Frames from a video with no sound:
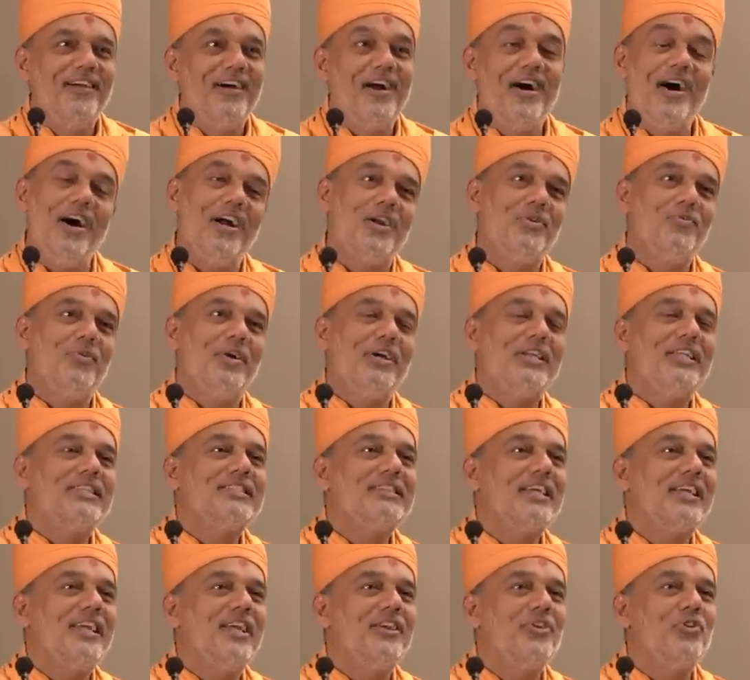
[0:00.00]
Hard work is
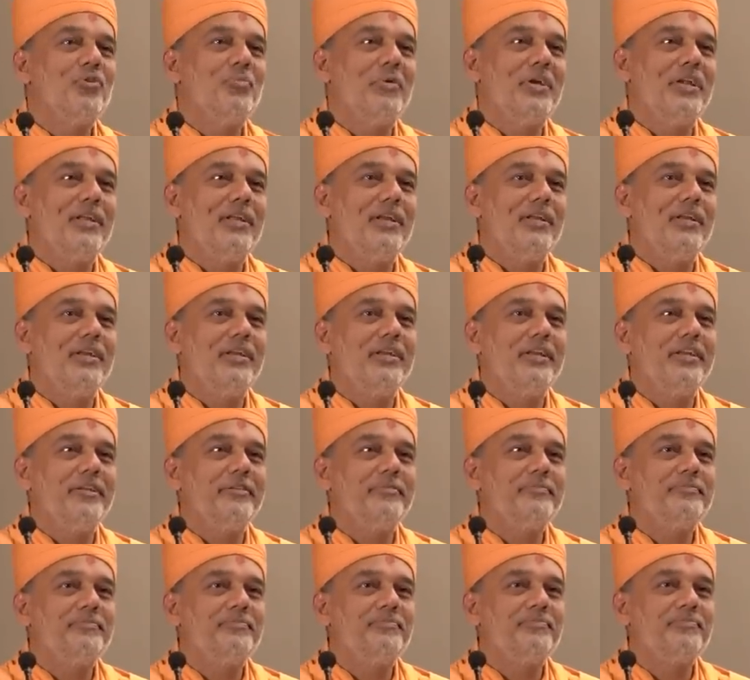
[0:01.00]
again human dignity.
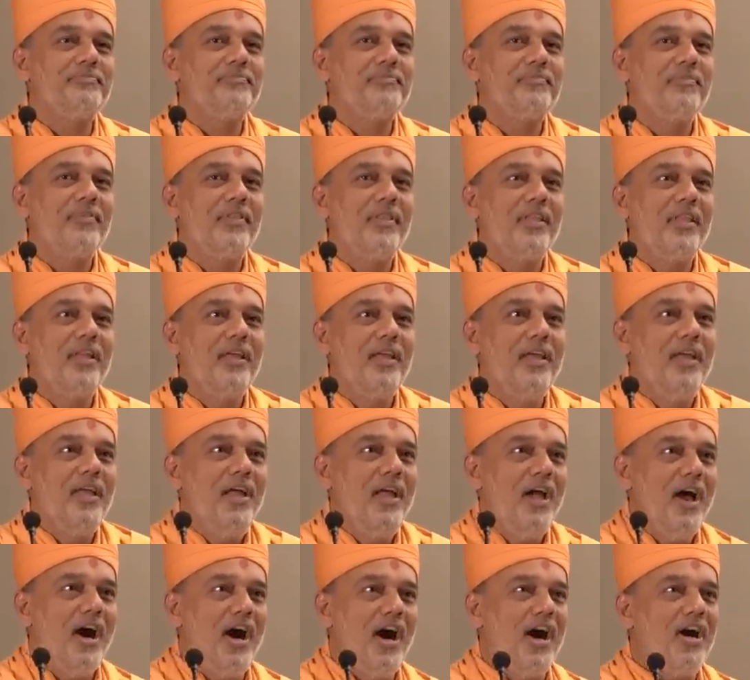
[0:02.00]

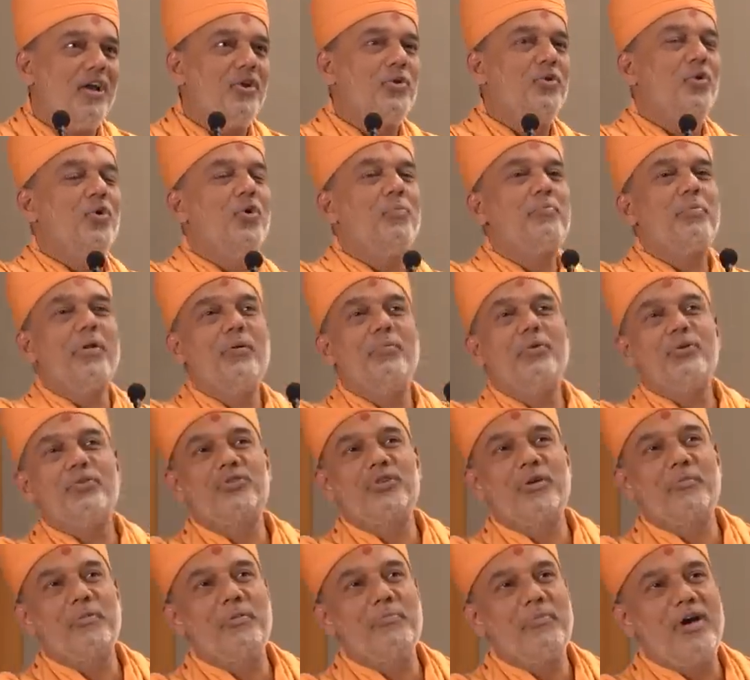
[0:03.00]
Our Guru Pramukh
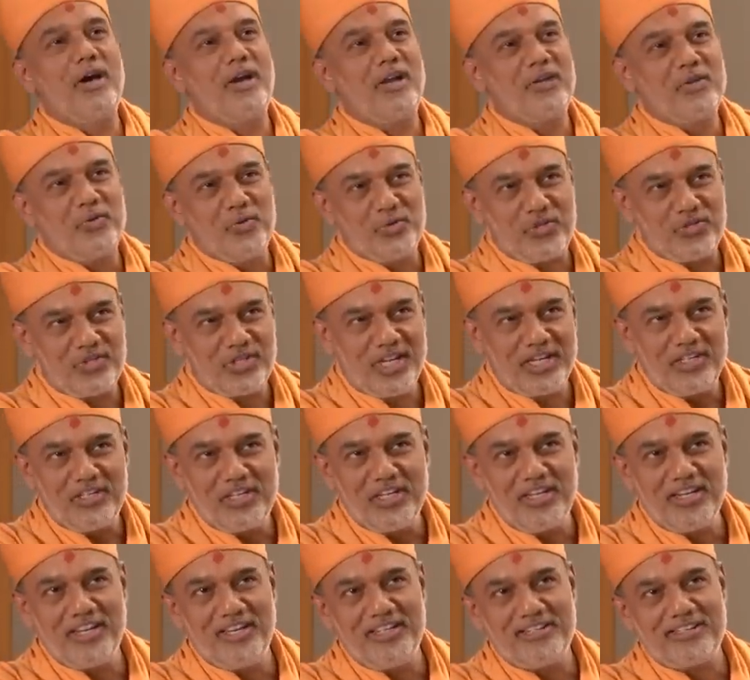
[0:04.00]
Swami Maharaj, whose
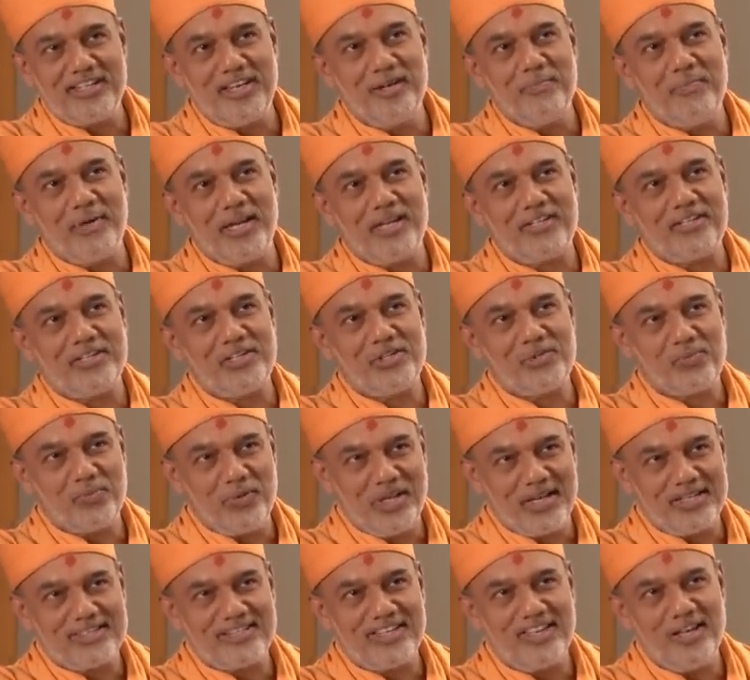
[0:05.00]
centenary celebrations
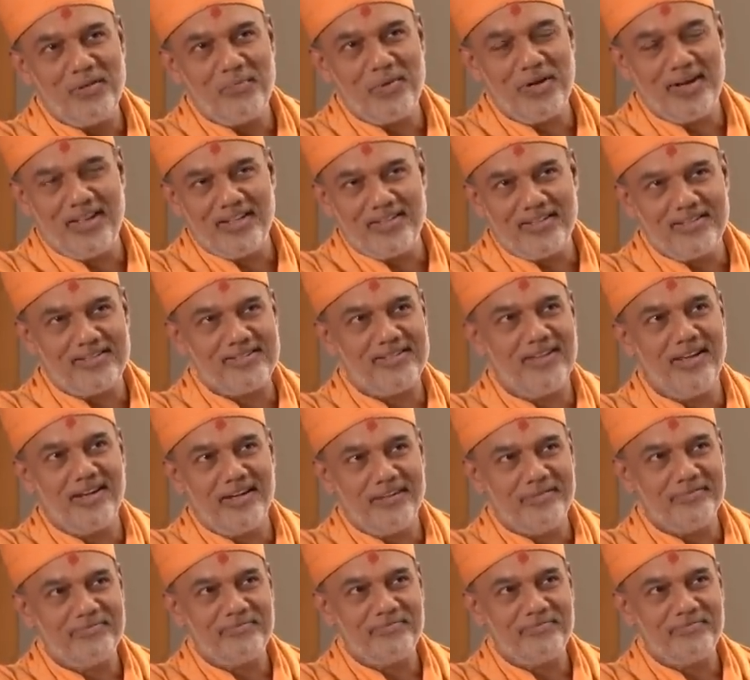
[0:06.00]
we are celebrating this year.